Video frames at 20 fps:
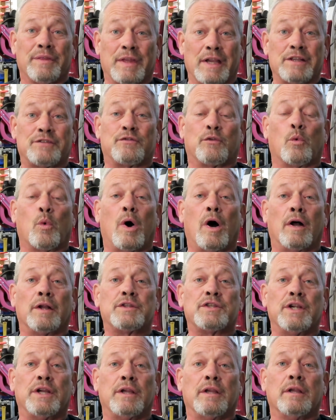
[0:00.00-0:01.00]
thanks for
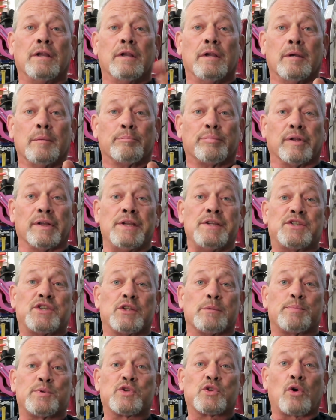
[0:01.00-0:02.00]
watching. Please
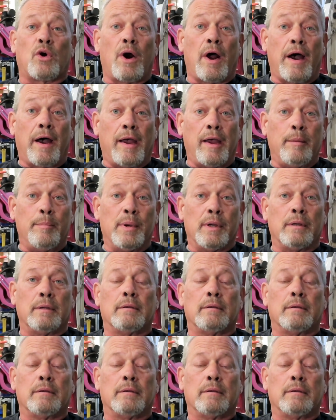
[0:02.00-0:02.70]
subscribe.